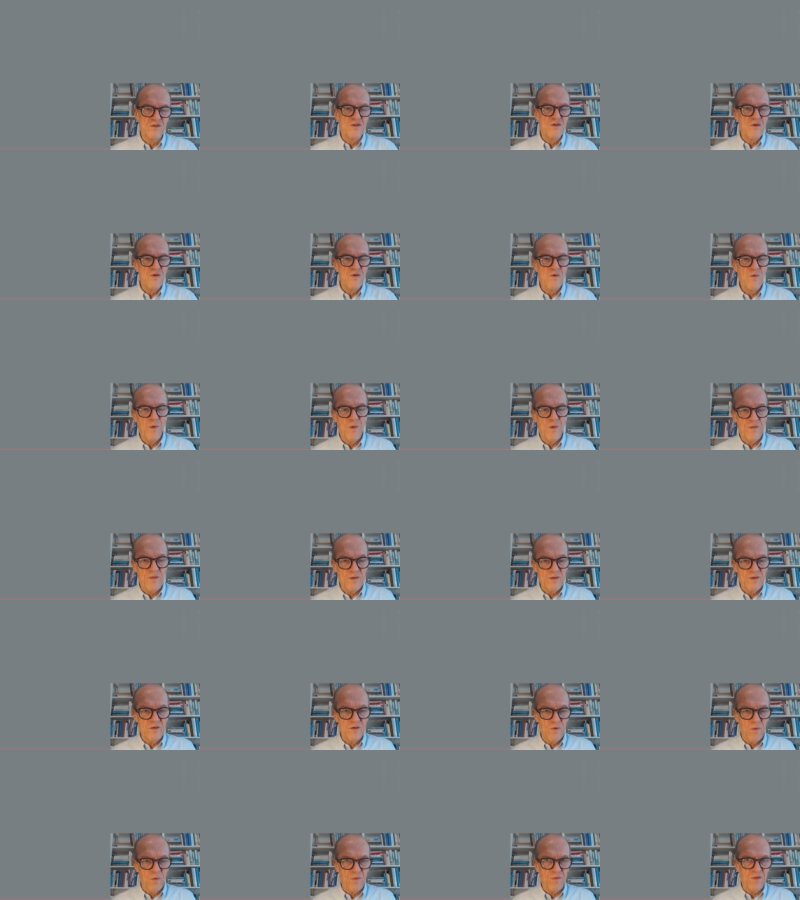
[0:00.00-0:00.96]
with the
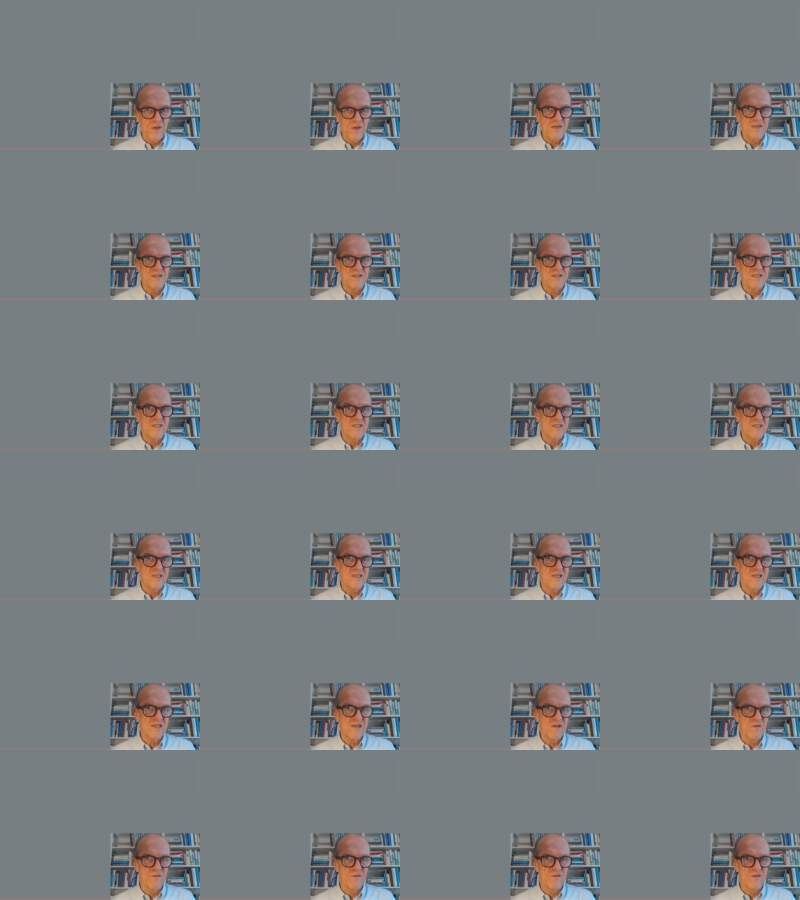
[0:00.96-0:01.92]
authenticity
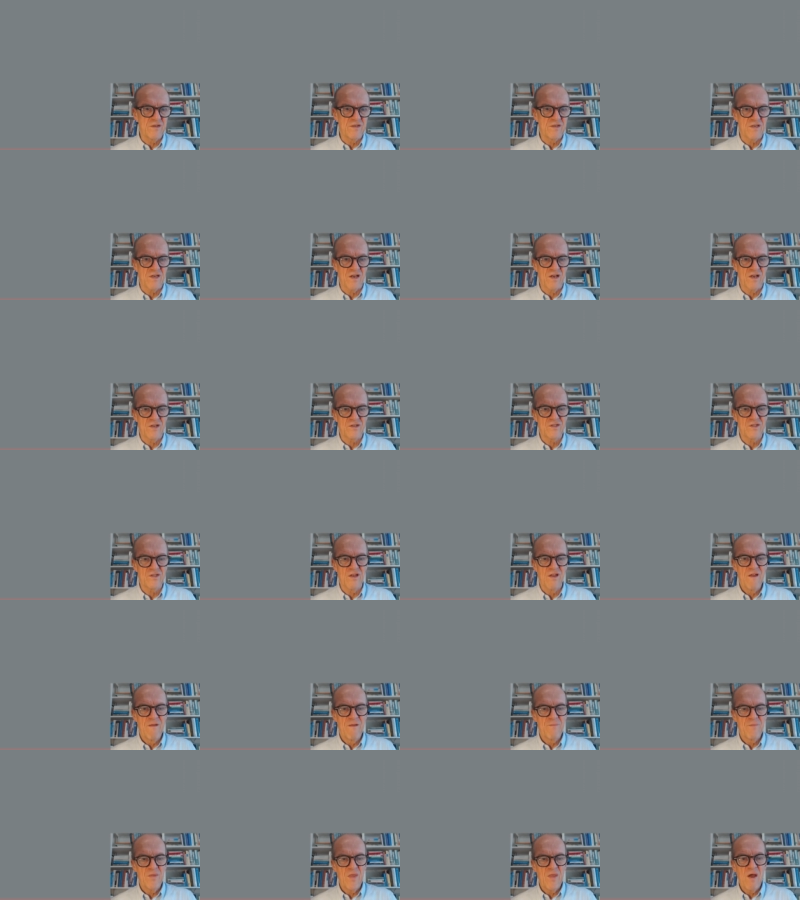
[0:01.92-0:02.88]
of the task,
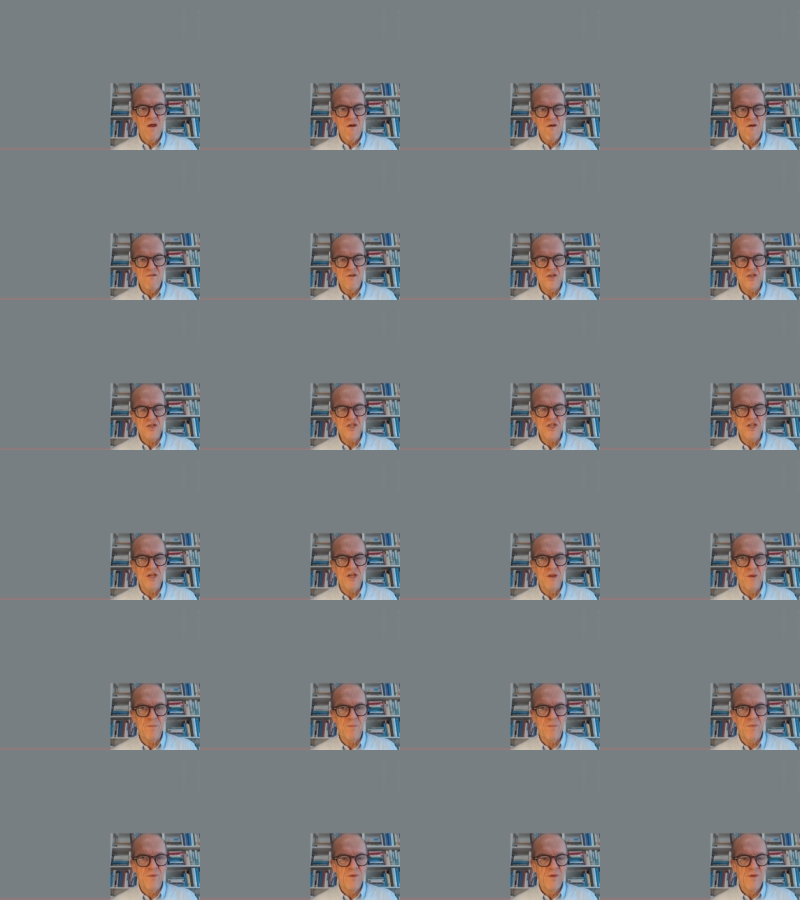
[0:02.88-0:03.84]
ownership,
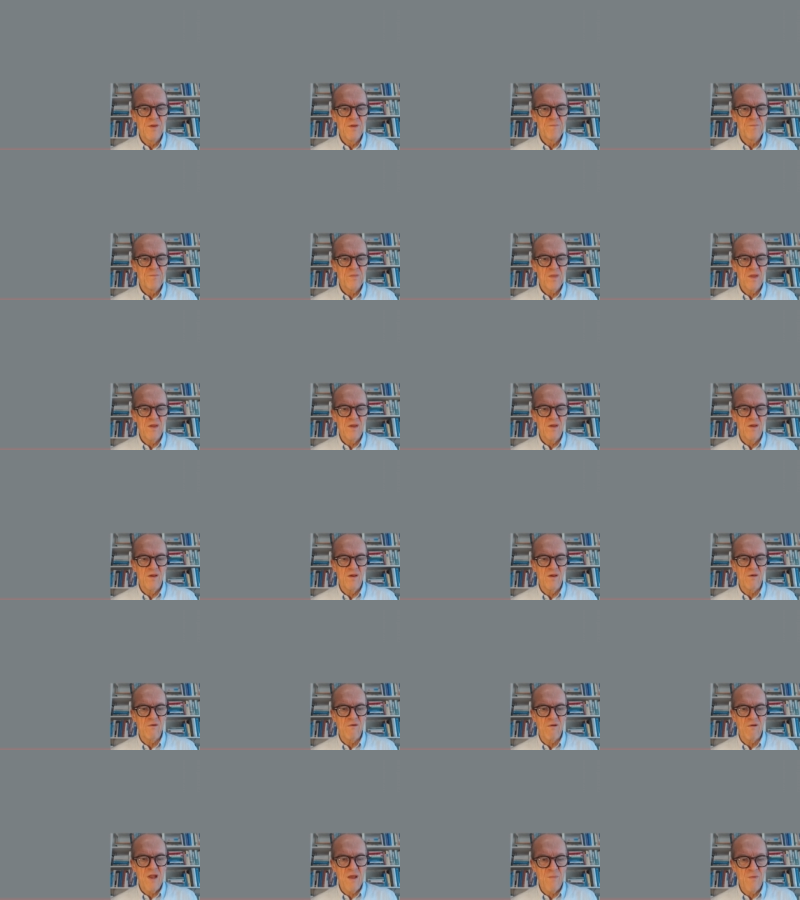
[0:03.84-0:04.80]

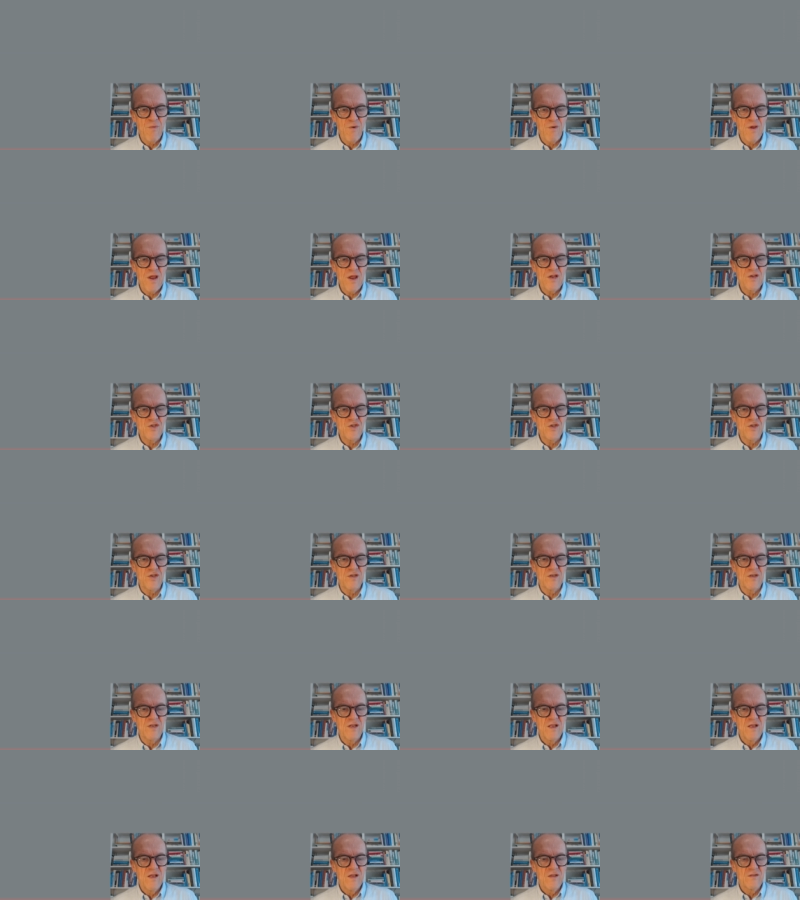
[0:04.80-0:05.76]
collaboration,
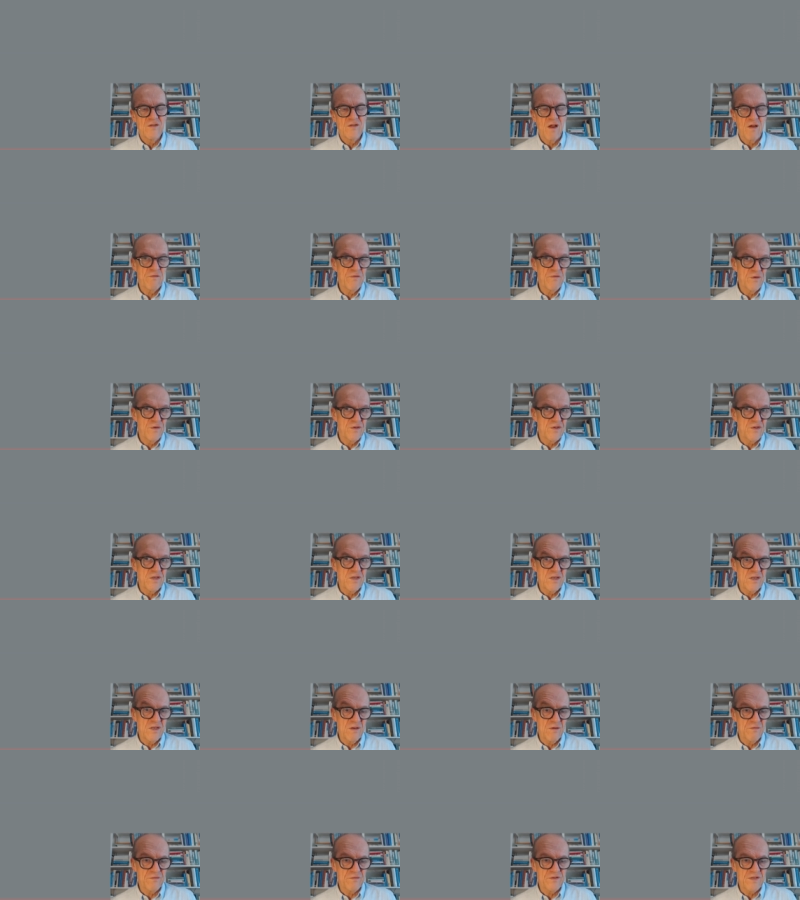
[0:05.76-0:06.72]
diversity
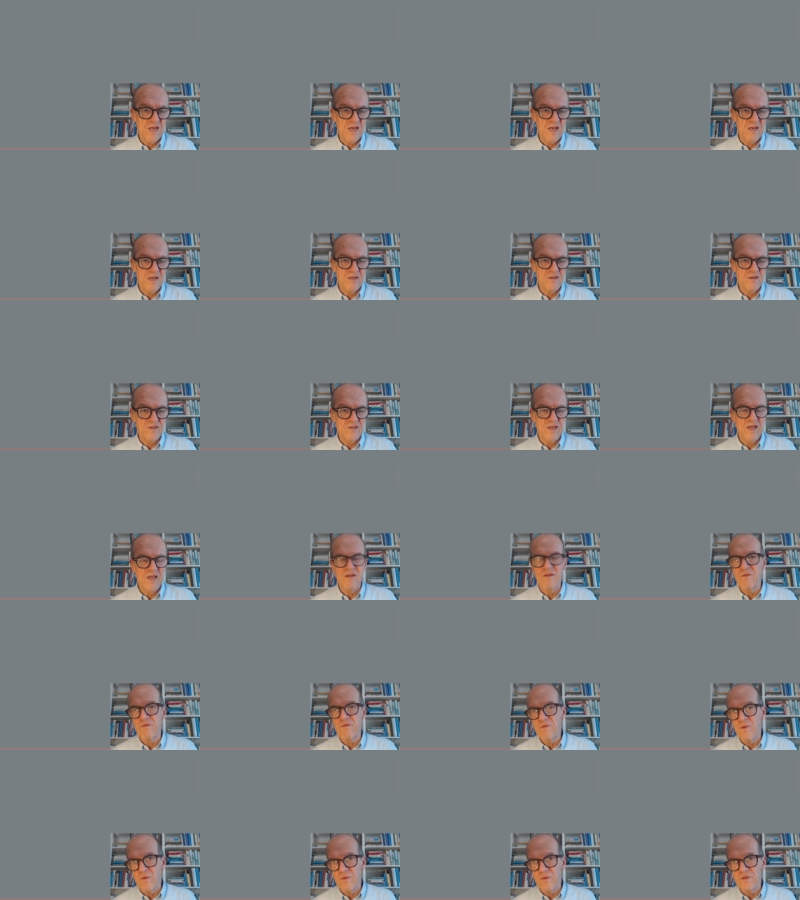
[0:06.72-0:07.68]
of talent, and of
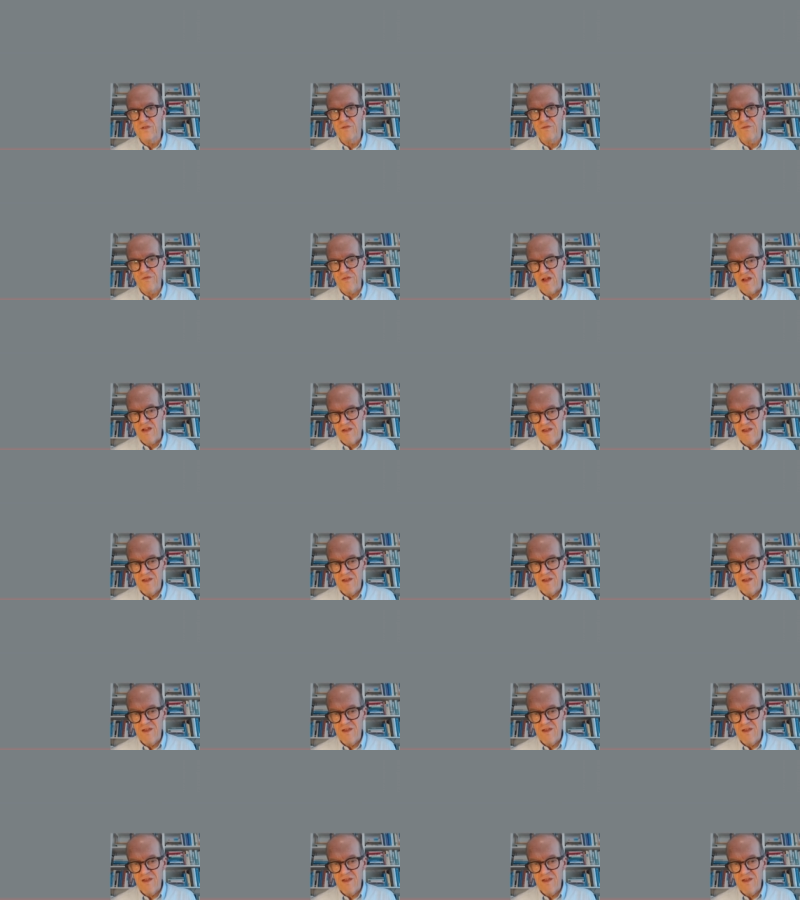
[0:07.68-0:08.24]
course fun.